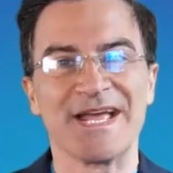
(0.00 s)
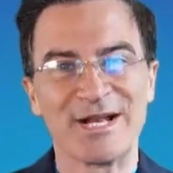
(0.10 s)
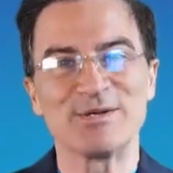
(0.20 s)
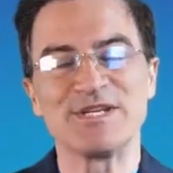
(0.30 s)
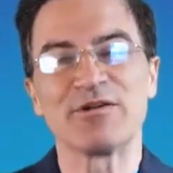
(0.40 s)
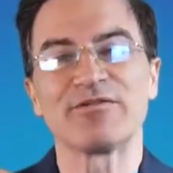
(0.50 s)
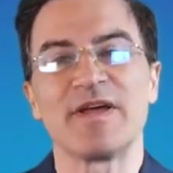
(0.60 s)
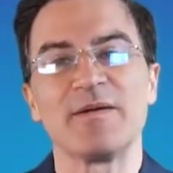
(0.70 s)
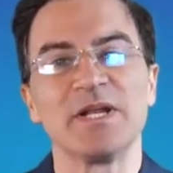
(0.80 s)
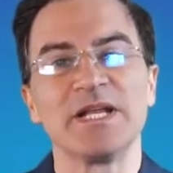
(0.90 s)
Hello, dear
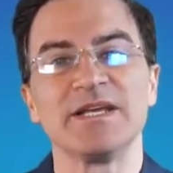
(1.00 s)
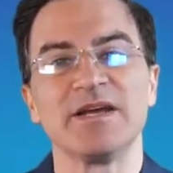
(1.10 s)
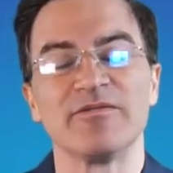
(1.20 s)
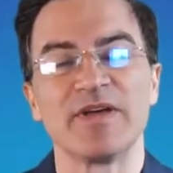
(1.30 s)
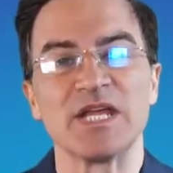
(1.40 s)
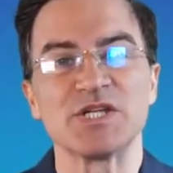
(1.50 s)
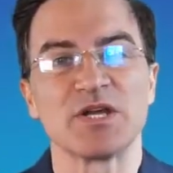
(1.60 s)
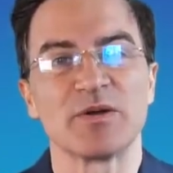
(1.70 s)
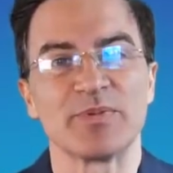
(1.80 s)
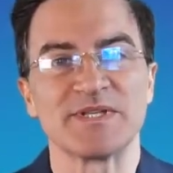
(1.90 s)
family of
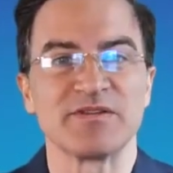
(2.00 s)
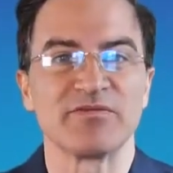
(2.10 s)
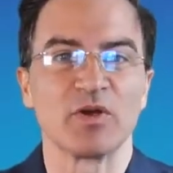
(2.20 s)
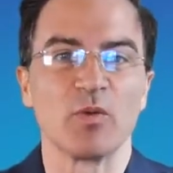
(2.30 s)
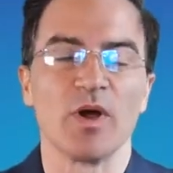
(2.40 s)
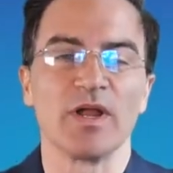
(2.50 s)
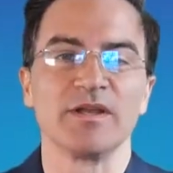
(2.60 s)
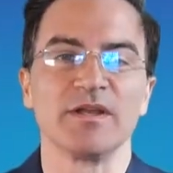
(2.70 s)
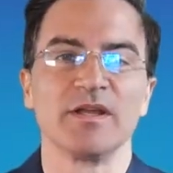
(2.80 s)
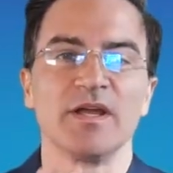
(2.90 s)
Asia Pacific
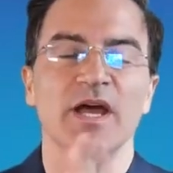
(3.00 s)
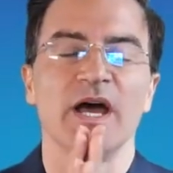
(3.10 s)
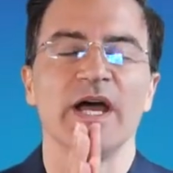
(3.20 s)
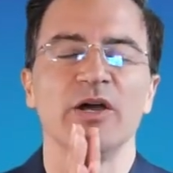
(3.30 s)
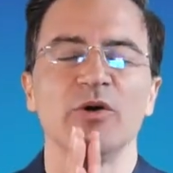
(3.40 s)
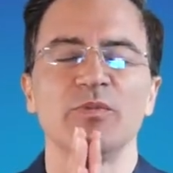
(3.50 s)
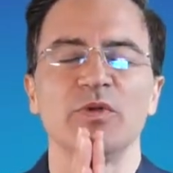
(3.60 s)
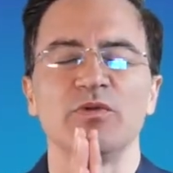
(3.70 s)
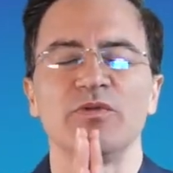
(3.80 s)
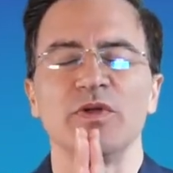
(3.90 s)
One. I
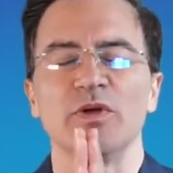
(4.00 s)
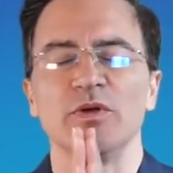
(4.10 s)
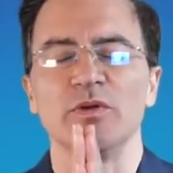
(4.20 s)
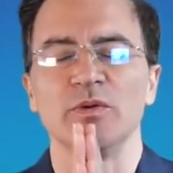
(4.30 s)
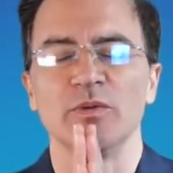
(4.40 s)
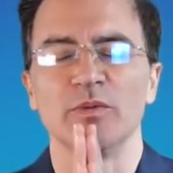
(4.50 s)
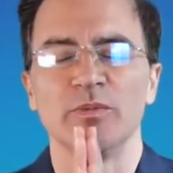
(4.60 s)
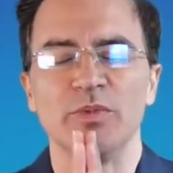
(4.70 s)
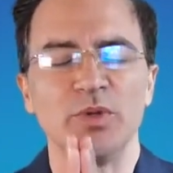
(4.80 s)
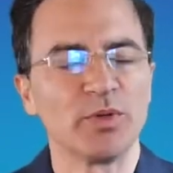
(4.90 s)
hope you feel
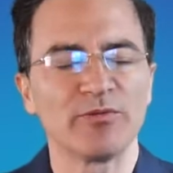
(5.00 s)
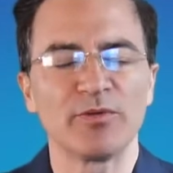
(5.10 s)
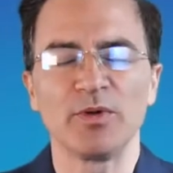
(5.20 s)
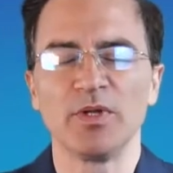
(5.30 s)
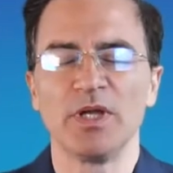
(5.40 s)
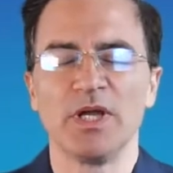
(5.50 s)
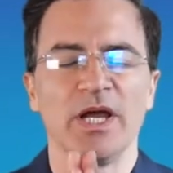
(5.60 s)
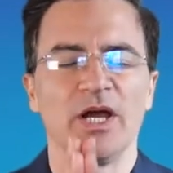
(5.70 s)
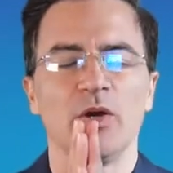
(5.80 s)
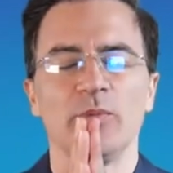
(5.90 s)
beautiful.
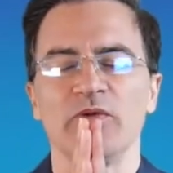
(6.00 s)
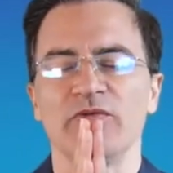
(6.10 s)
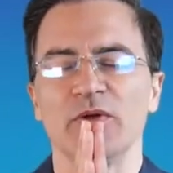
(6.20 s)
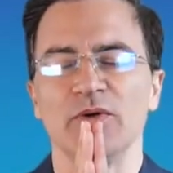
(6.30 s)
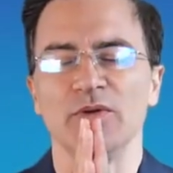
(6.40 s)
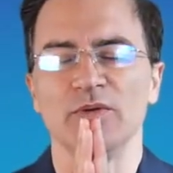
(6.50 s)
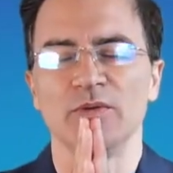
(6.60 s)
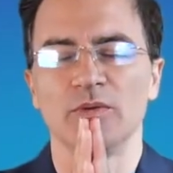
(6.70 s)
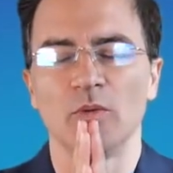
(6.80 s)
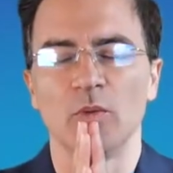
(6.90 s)
I hope you feel
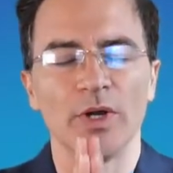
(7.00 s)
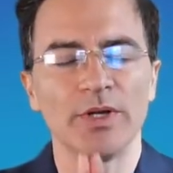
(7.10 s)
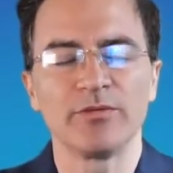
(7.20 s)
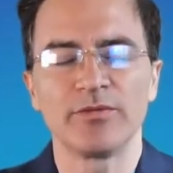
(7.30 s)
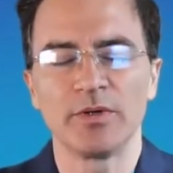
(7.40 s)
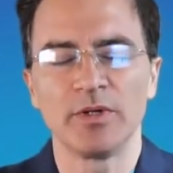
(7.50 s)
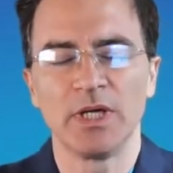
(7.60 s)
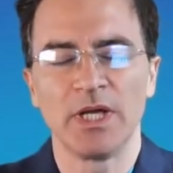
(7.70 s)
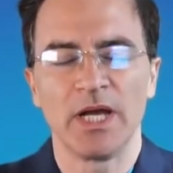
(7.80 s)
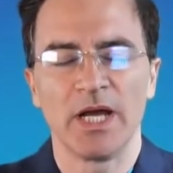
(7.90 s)
wonderful.
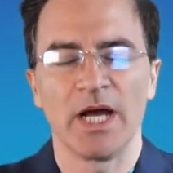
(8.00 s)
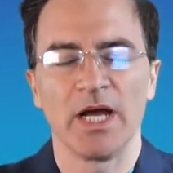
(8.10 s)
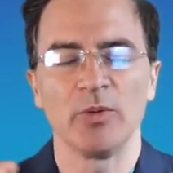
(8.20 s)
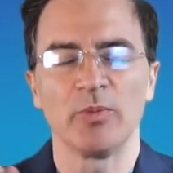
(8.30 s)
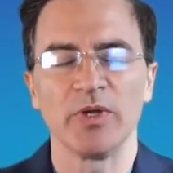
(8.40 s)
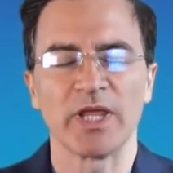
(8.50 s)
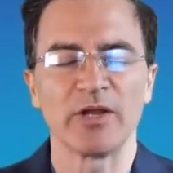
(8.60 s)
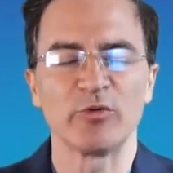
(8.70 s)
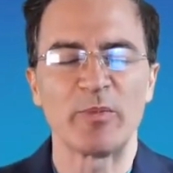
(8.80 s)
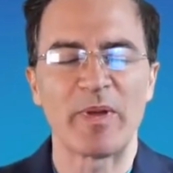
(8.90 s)
I hope we
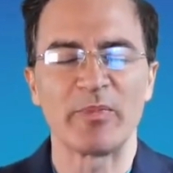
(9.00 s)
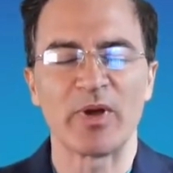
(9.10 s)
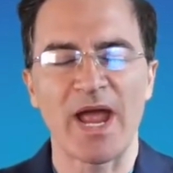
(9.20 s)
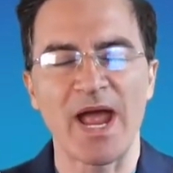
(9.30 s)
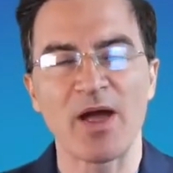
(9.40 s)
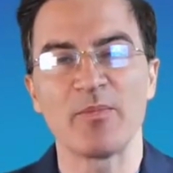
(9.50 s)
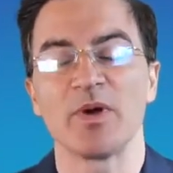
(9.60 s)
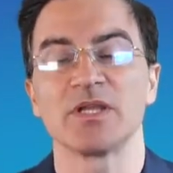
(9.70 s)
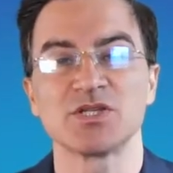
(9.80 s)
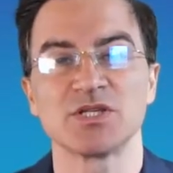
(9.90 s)
can remember how
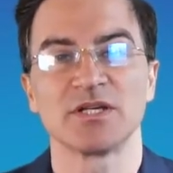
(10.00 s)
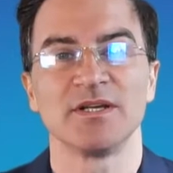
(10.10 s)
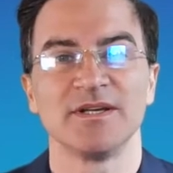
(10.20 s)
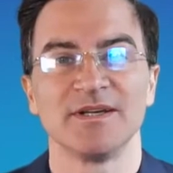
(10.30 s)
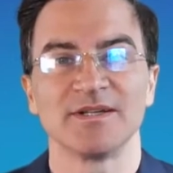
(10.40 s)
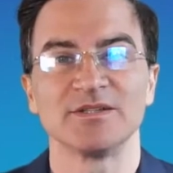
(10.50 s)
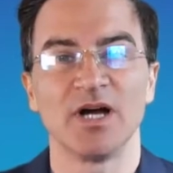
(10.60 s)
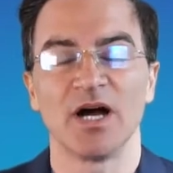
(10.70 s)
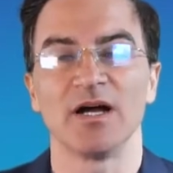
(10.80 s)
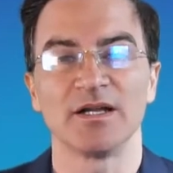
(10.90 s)
much
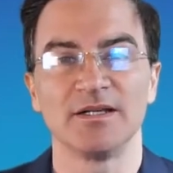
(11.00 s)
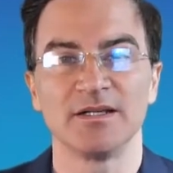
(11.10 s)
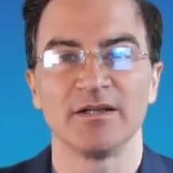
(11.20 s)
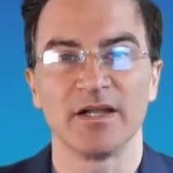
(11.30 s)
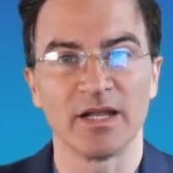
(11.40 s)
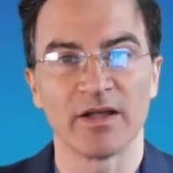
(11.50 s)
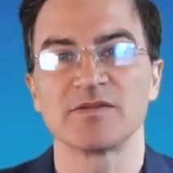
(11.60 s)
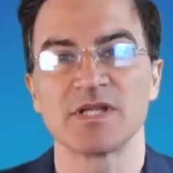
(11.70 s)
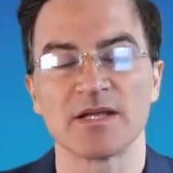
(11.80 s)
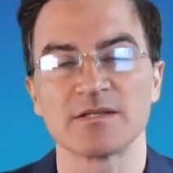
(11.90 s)
God
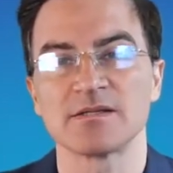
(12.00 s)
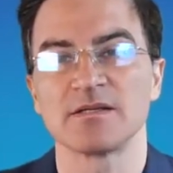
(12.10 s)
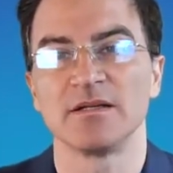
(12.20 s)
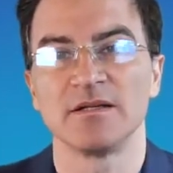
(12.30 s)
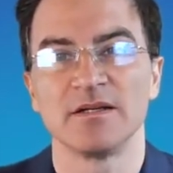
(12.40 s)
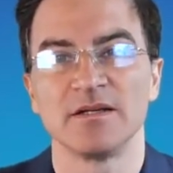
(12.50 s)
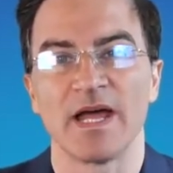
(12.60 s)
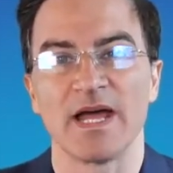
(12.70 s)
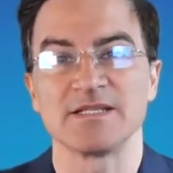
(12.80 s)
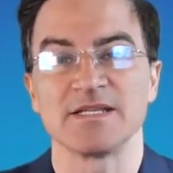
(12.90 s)
loves us,
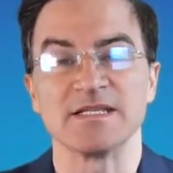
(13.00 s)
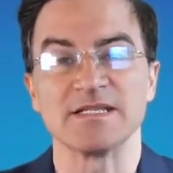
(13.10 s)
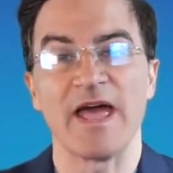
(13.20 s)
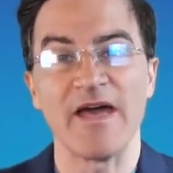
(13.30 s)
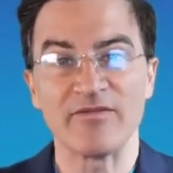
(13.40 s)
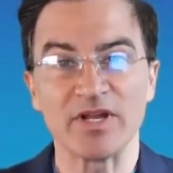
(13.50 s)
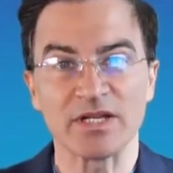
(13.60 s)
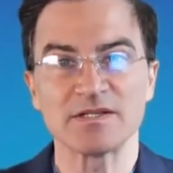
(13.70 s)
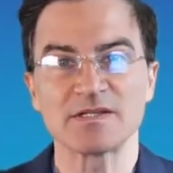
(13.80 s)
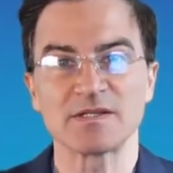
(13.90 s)
as is
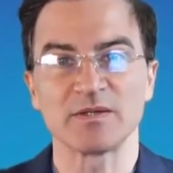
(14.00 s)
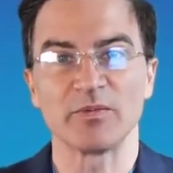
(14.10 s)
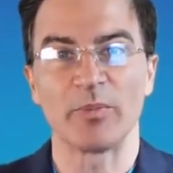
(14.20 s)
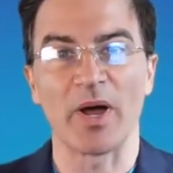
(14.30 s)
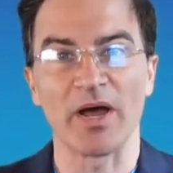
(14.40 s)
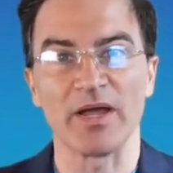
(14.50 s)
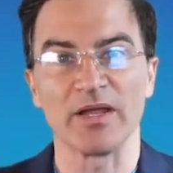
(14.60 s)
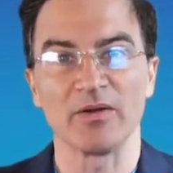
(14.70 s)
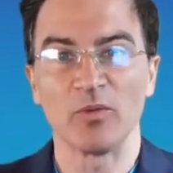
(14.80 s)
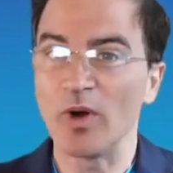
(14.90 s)
evidenced
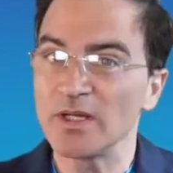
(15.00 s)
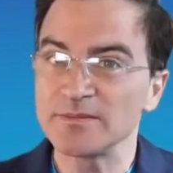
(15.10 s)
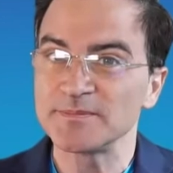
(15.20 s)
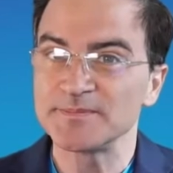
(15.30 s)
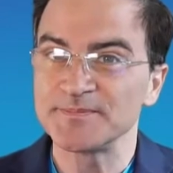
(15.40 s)
by what?